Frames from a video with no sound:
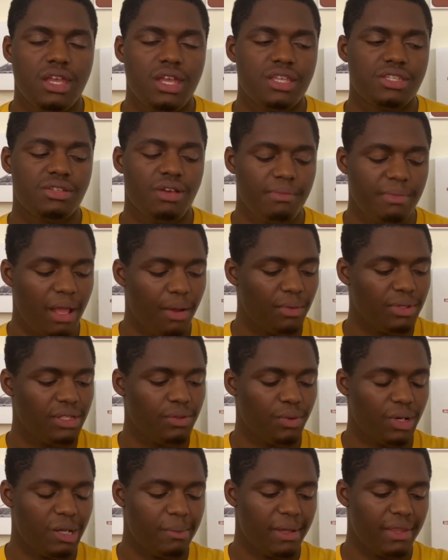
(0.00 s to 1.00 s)
So I'm not really
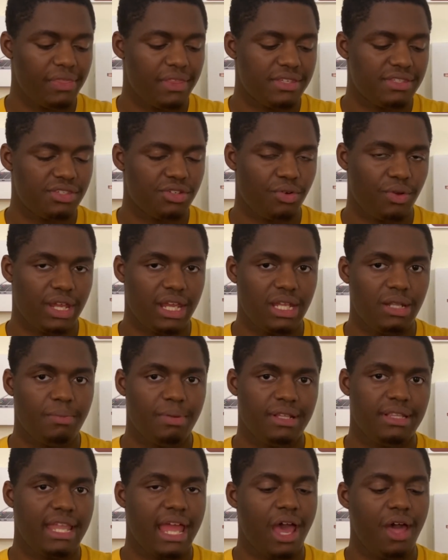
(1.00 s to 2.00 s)
worried about the screen,
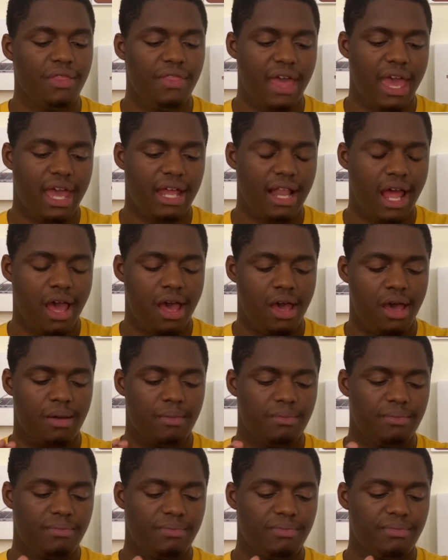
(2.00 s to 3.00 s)
but now that
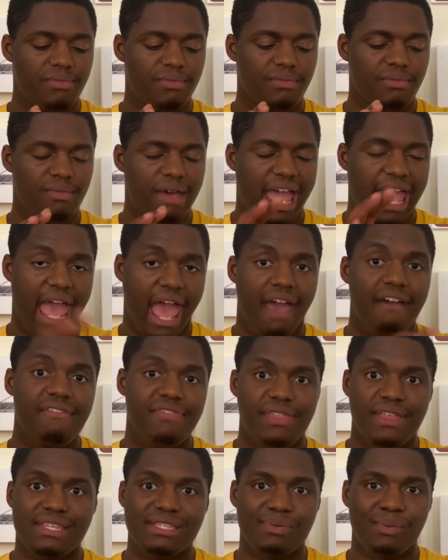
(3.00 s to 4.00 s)
I
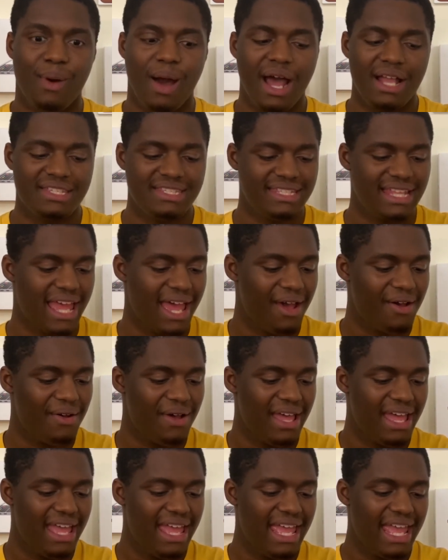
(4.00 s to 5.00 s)
have this watch now,
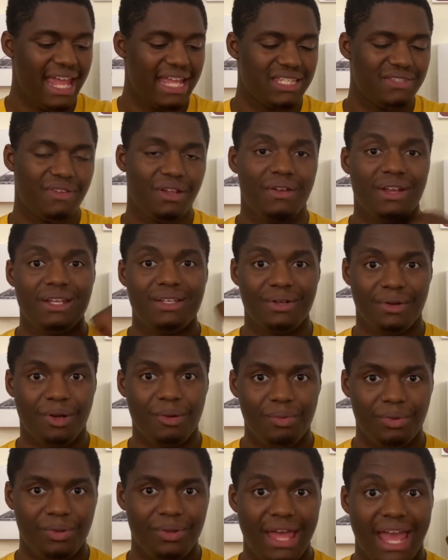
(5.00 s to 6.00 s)
it's very
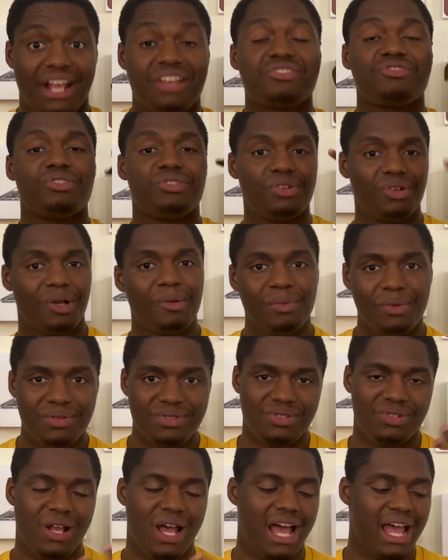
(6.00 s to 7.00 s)
durable, extra durable,
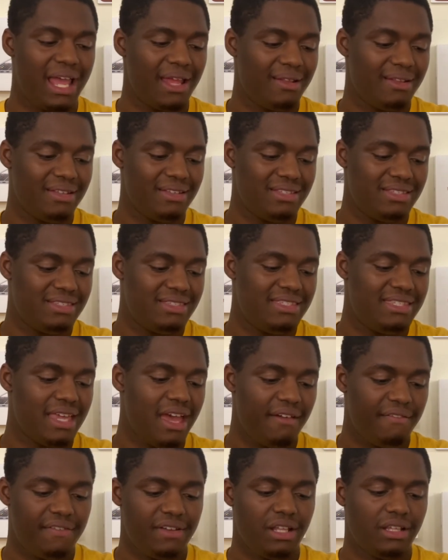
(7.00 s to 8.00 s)
so I
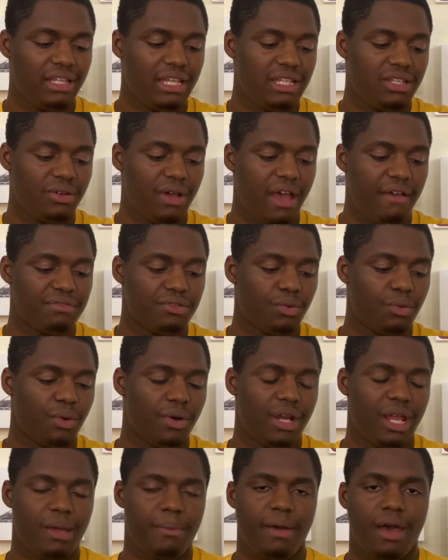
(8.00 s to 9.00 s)
definitely don't have to
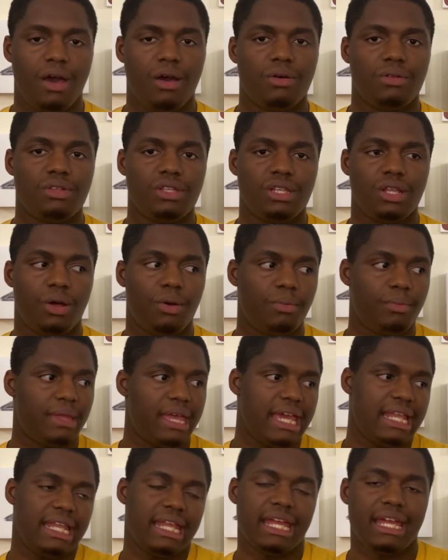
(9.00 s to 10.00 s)
worry about
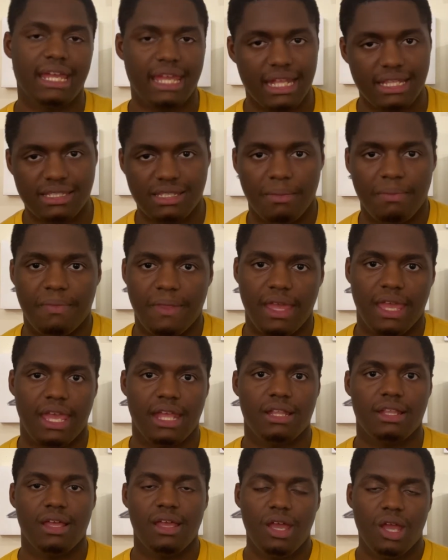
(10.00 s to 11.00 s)
hitting against something
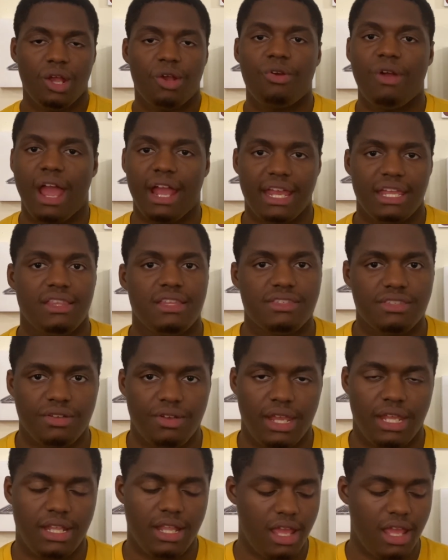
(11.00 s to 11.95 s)
and cracking the screen.